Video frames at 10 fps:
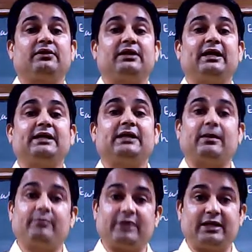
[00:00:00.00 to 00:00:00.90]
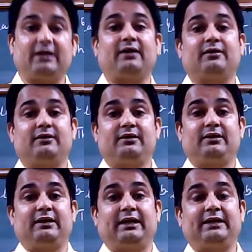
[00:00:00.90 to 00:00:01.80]
that
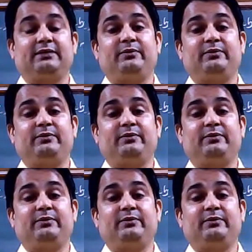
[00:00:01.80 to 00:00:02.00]
umbrella, and the